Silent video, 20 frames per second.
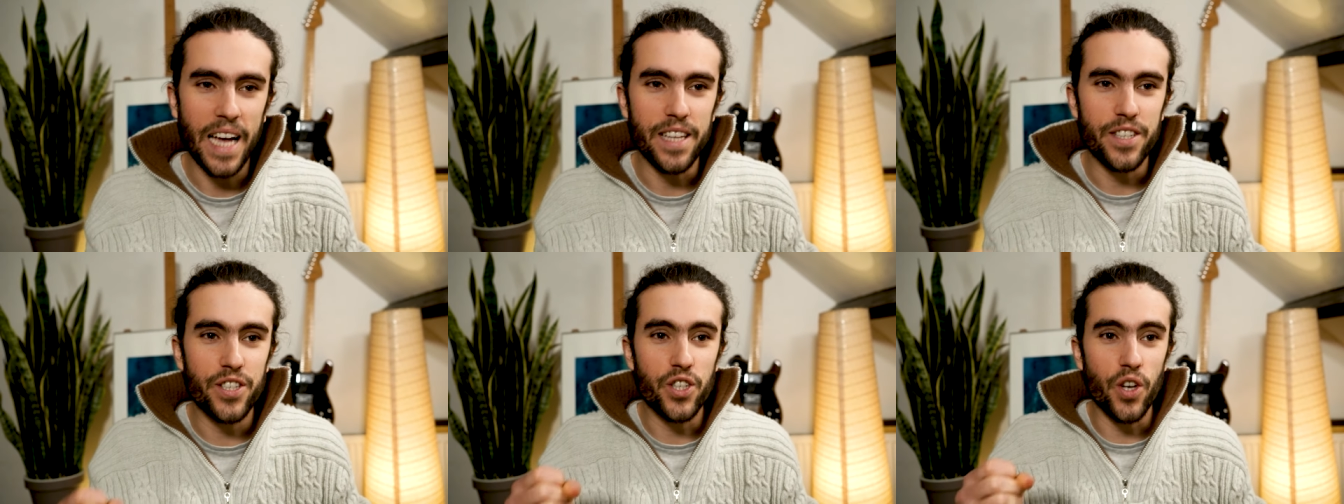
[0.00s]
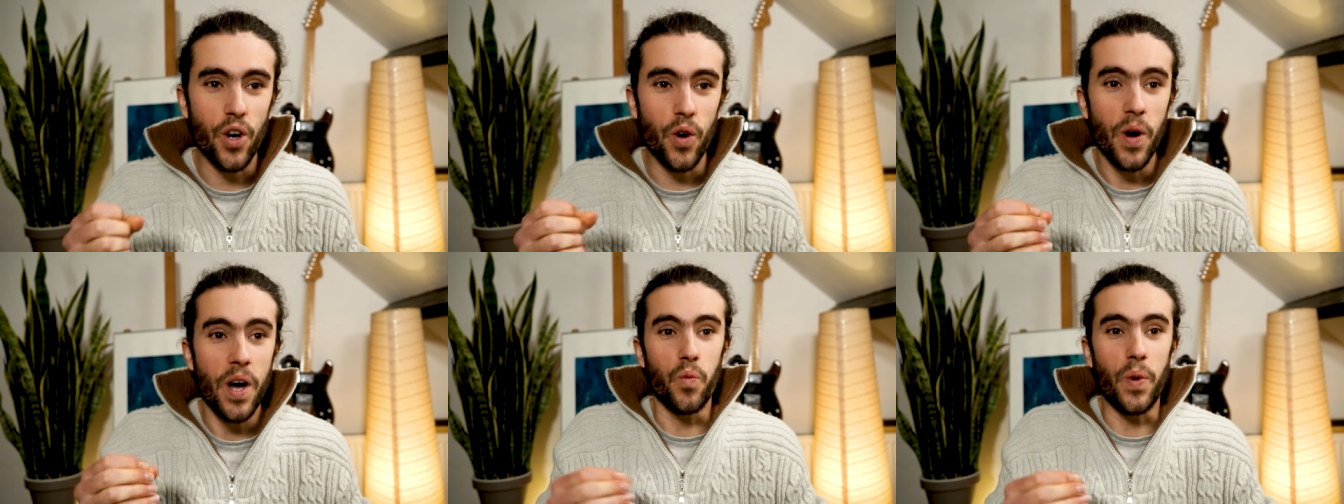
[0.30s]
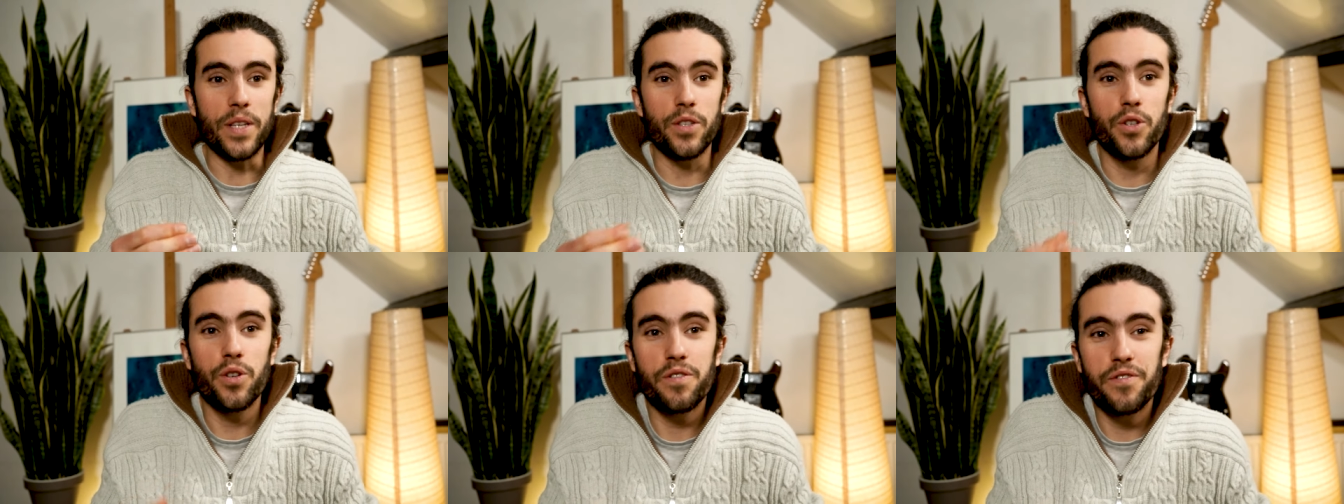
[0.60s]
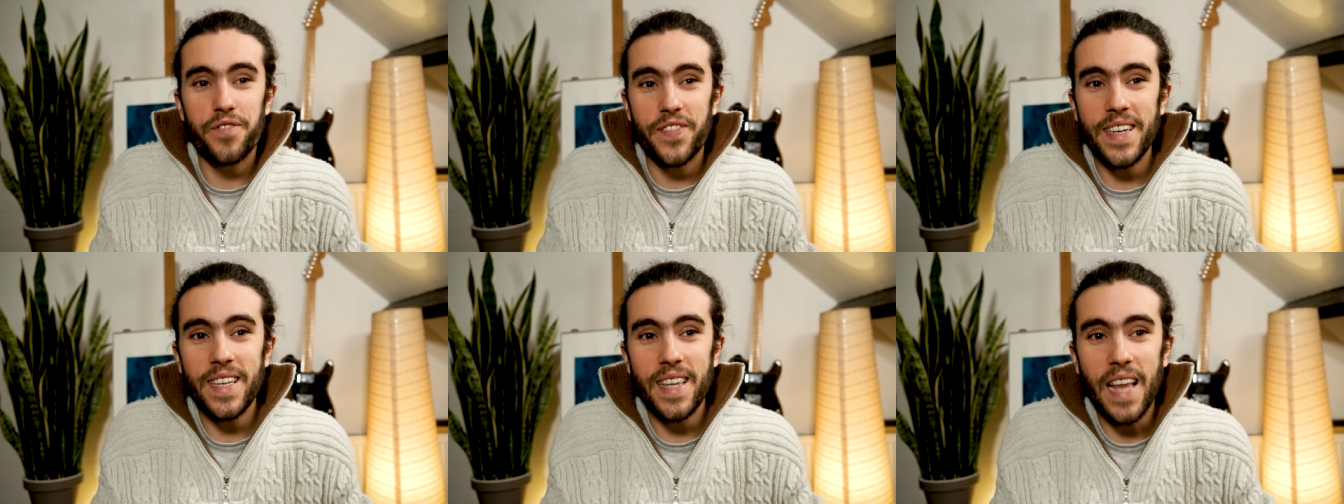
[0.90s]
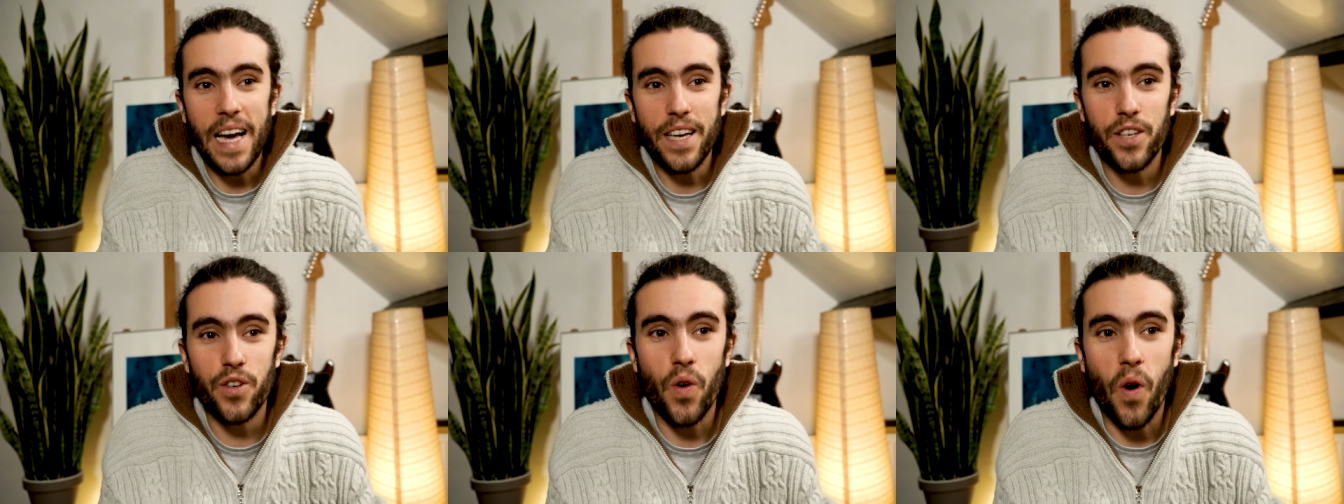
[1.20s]
And so when you feel
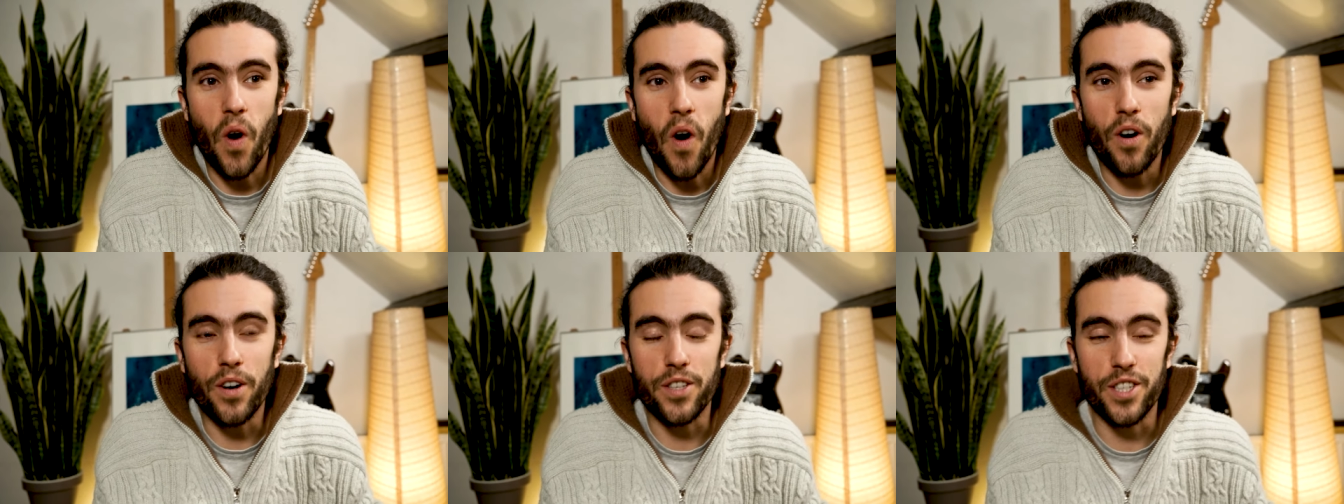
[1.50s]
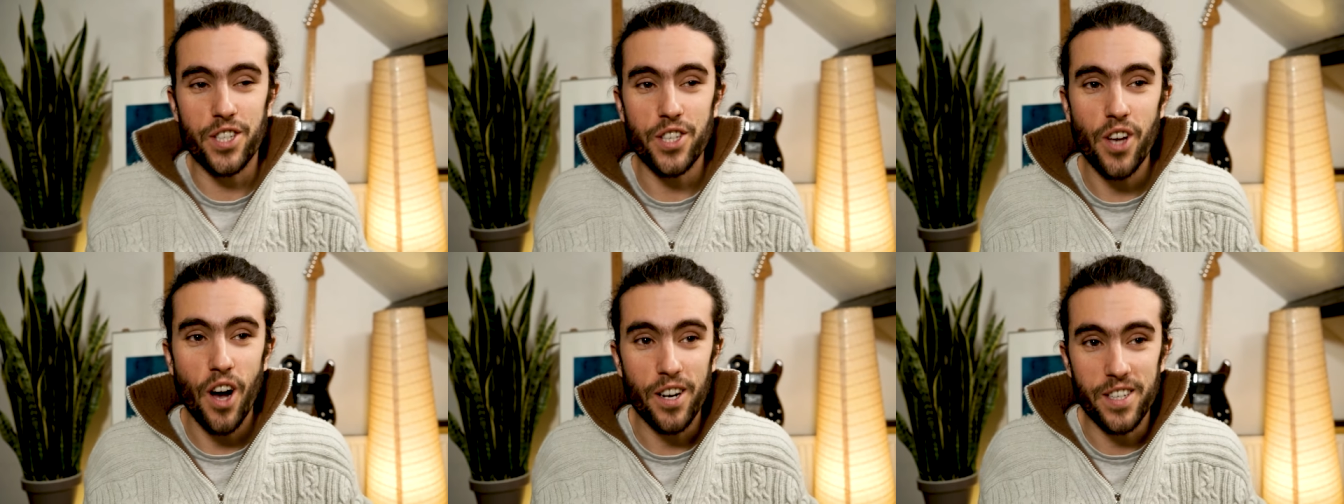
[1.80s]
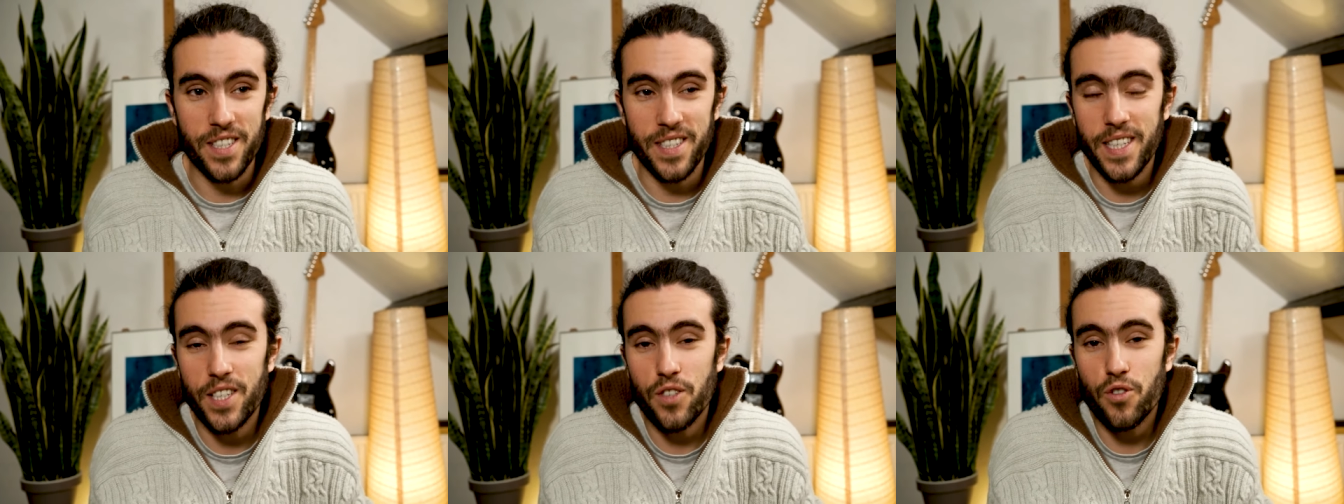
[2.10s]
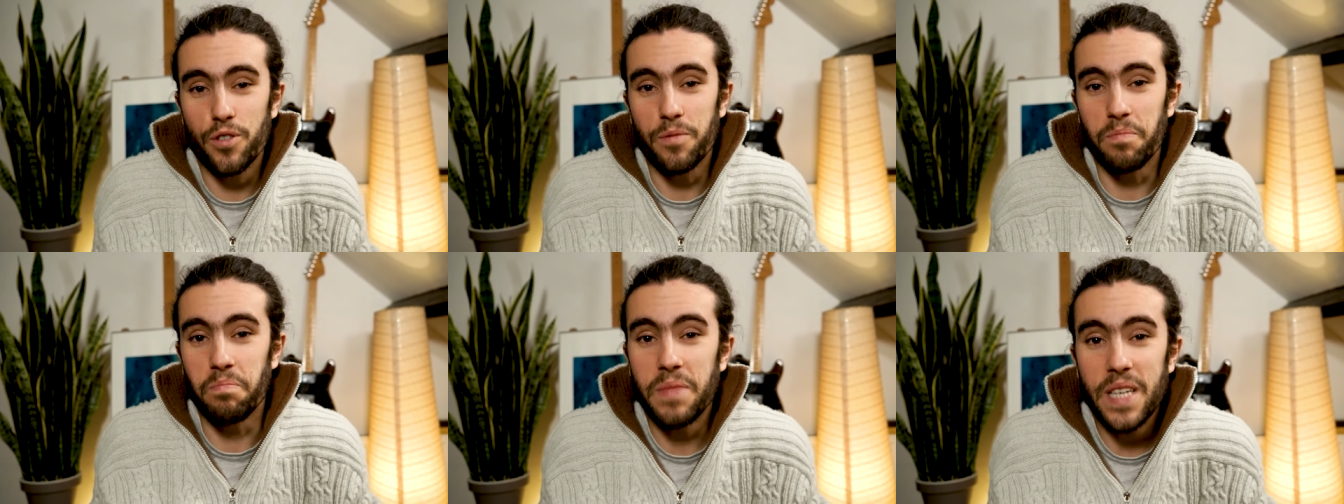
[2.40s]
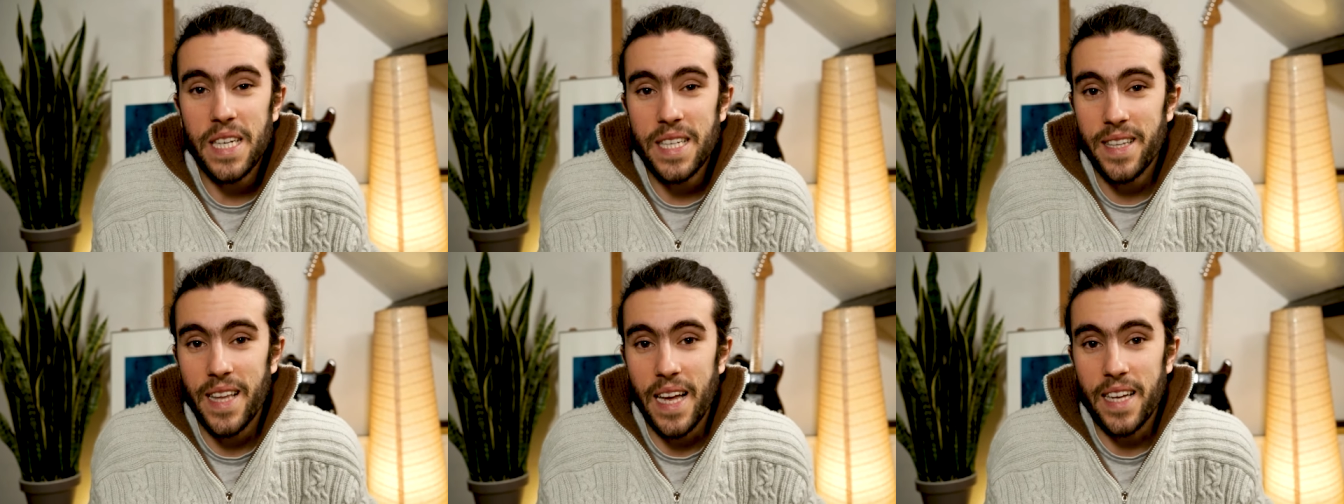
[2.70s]
like your art sucks, this could
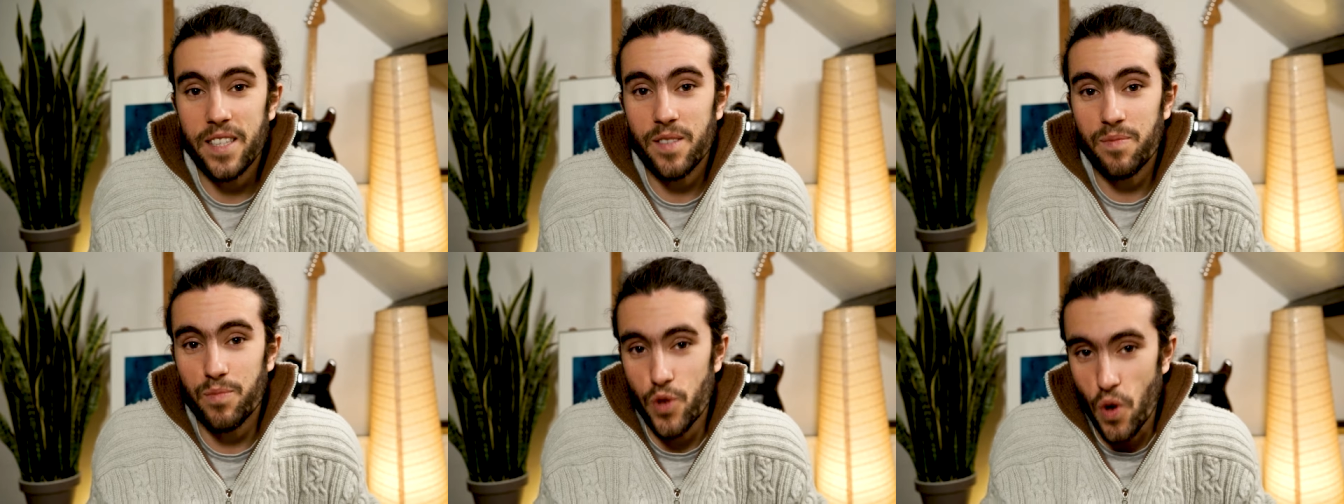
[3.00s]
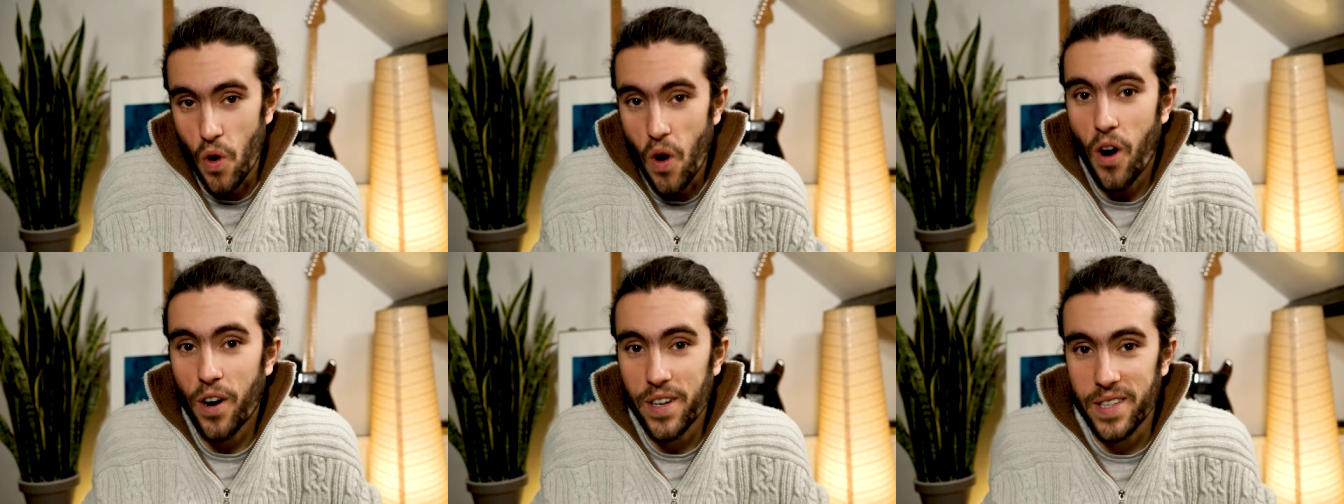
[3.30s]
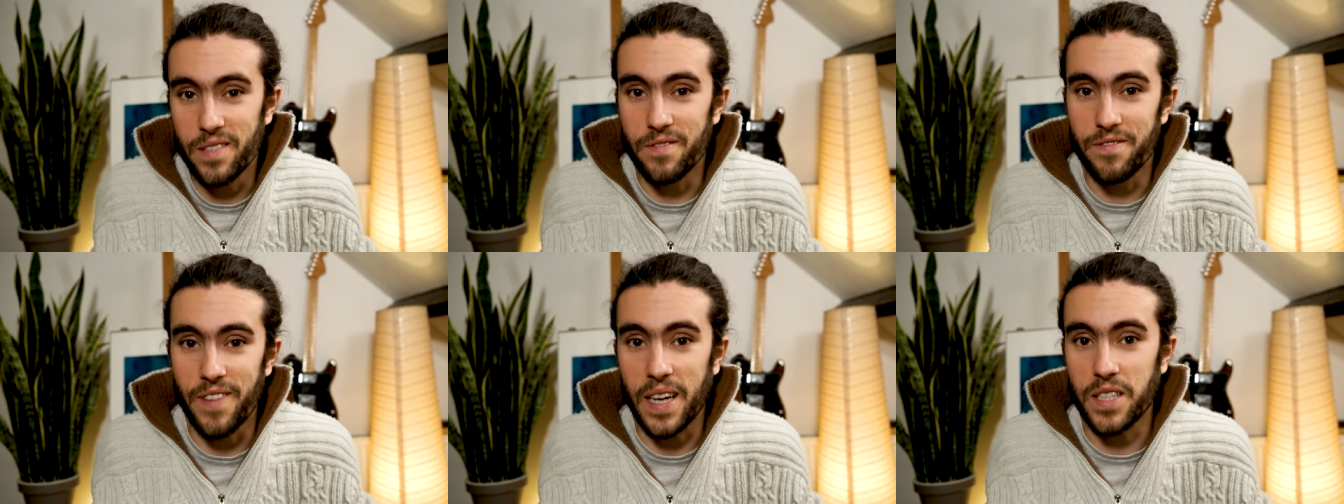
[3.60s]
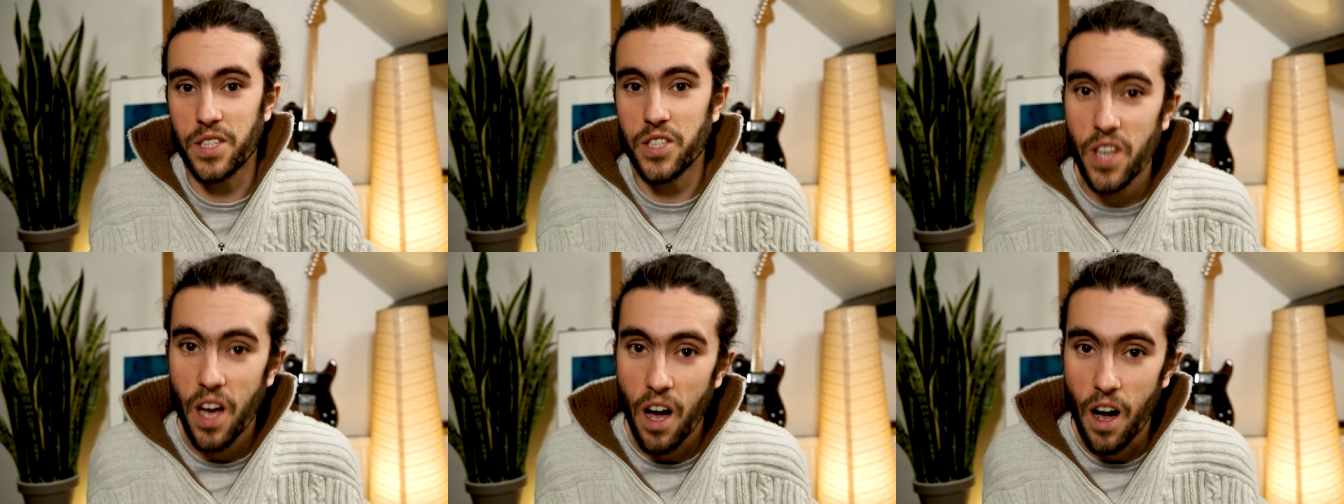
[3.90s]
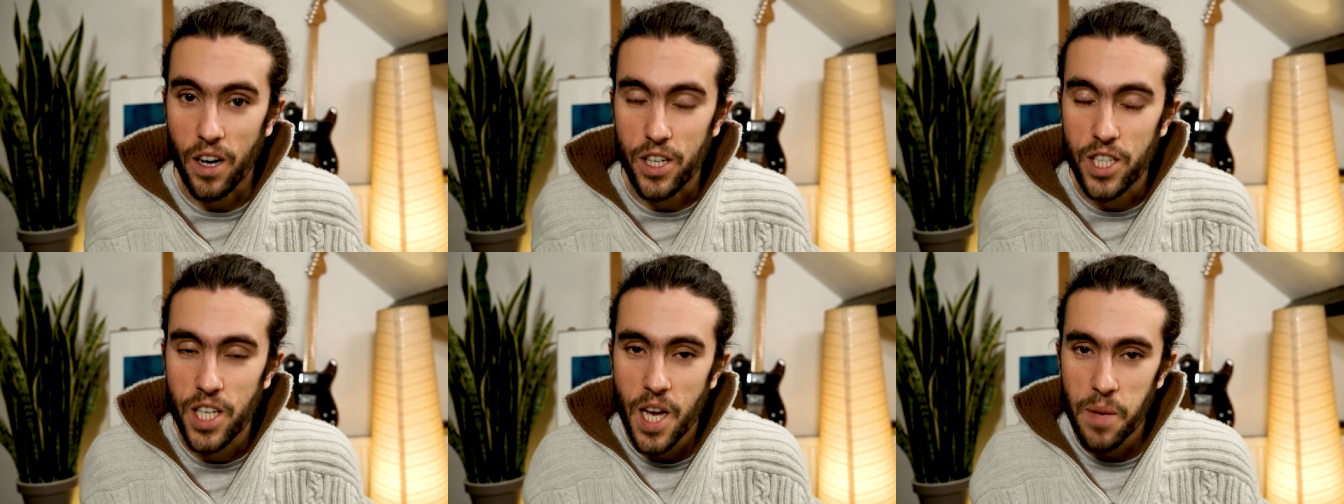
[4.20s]
mean that your art in fact
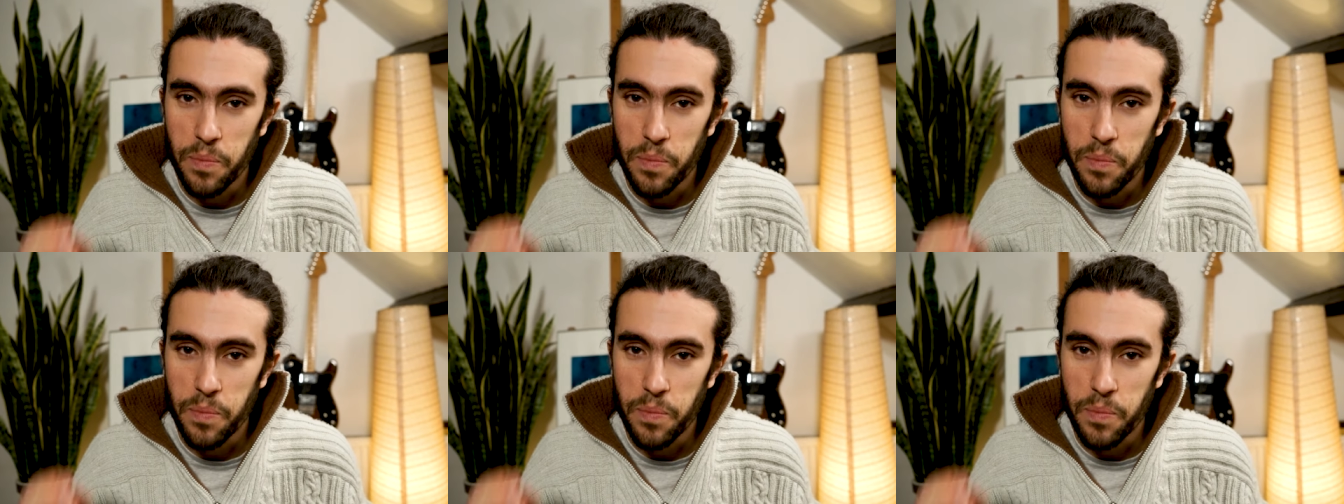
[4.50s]
sucks,